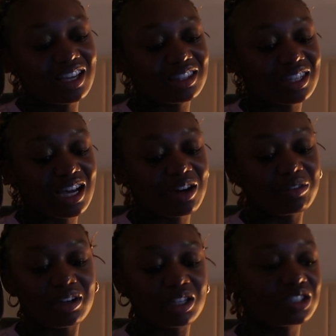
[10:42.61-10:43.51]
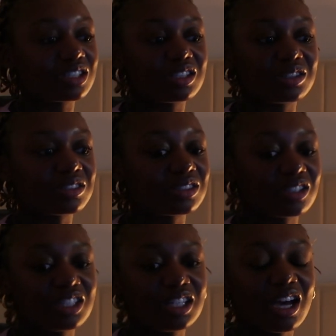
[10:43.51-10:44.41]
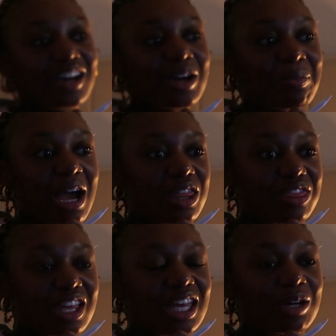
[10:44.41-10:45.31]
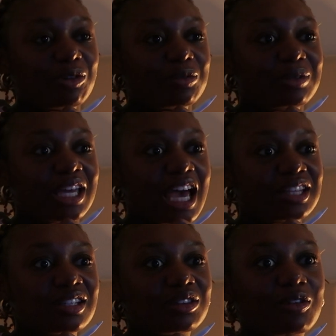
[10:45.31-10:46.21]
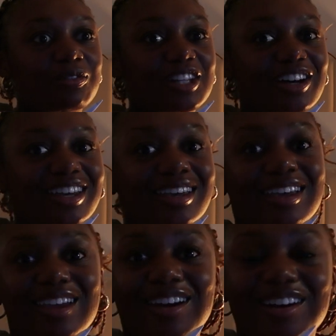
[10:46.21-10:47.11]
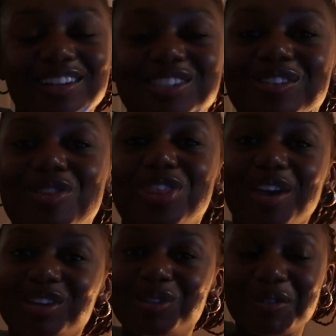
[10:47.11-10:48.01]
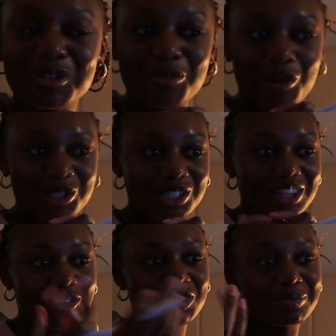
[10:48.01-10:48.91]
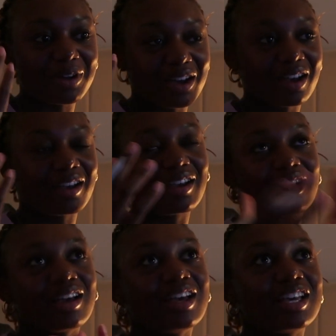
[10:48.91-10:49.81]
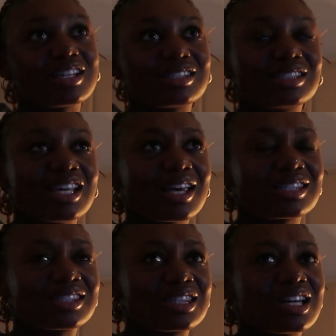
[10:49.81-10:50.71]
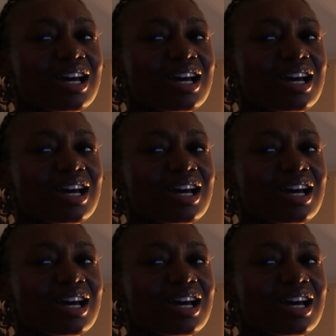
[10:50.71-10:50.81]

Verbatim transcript: and now i just need to study um i think i will be ending the vlog here so thank you so much for watching that was my sixth